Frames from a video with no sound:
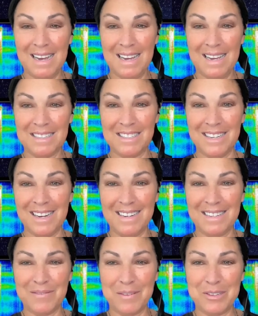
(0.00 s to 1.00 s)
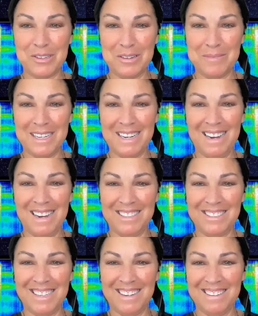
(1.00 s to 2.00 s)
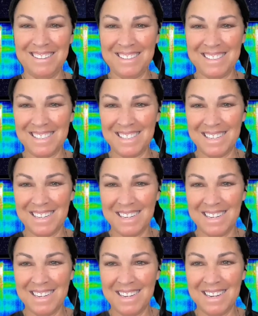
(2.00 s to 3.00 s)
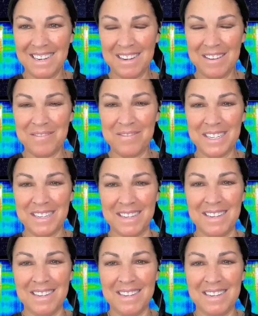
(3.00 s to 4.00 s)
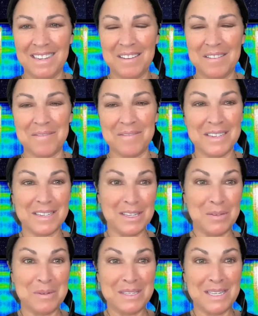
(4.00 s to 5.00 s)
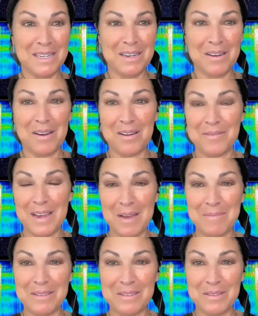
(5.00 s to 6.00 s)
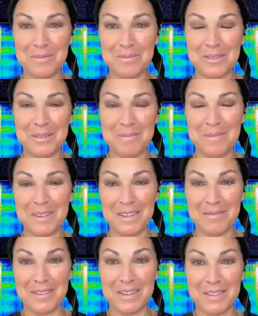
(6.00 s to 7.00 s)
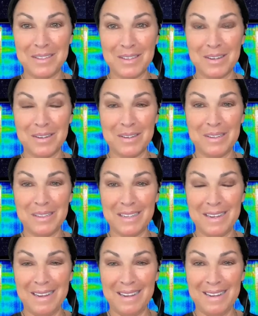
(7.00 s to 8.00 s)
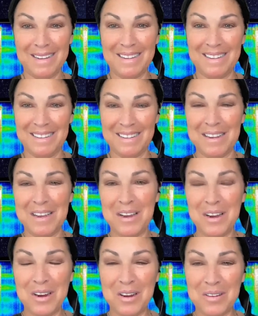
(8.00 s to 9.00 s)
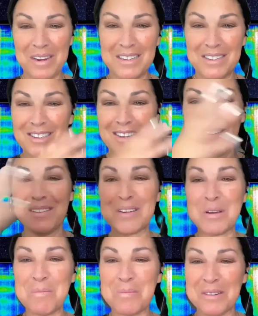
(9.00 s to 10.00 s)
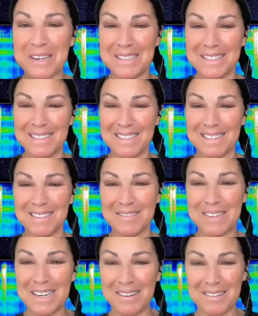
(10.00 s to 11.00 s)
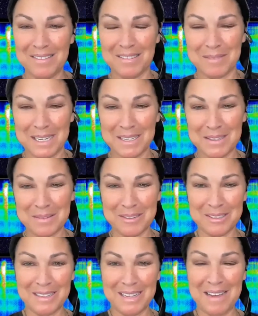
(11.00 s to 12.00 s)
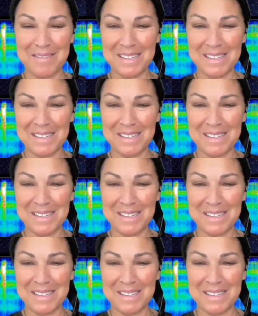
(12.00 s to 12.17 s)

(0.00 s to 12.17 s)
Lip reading: Janice from Germany. Hi, Janice. Vicky was in our fabulous room, giving us all her angelic presence as well. We had some good laughs.